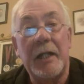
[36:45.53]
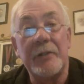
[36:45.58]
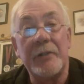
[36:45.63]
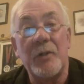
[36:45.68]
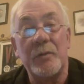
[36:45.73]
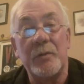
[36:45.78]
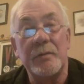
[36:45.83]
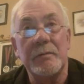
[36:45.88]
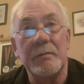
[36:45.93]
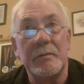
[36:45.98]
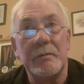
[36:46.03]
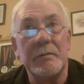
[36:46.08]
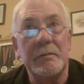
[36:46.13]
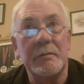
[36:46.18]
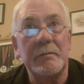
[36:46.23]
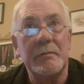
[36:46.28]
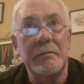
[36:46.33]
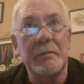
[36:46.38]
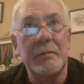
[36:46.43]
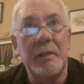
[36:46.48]
know
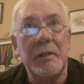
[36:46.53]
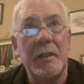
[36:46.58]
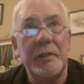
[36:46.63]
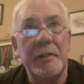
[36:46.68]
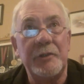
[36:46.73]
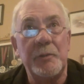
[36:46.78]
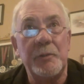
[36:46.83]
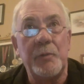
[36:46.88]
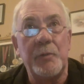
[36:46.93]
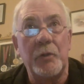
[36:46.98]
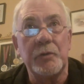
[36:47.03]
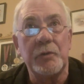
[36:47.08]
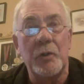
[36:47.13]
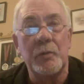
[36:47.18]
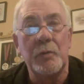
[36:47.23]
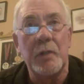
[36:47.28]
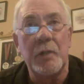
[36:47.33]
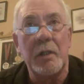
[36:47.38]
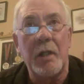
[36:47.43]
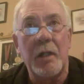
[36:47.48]
Newport
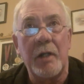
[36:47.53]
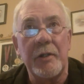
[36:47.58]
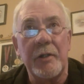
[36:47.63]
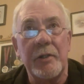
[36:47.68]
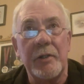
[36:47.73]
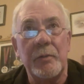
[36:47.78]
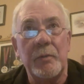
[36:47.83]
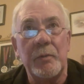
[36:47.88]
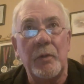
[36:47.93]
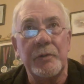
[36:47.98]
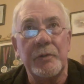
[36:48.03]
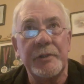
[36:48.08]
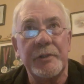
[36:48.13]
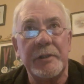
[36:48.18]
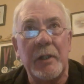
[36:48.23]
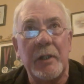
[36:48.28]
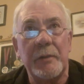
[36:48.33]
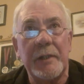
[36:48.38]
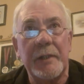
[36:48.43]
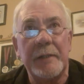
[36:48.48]
own a lot of the water
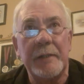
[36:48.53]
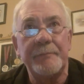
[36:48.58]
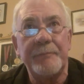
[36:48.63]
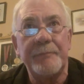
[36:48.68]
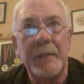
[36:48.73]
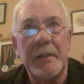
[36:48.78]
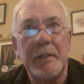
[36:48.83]
down there,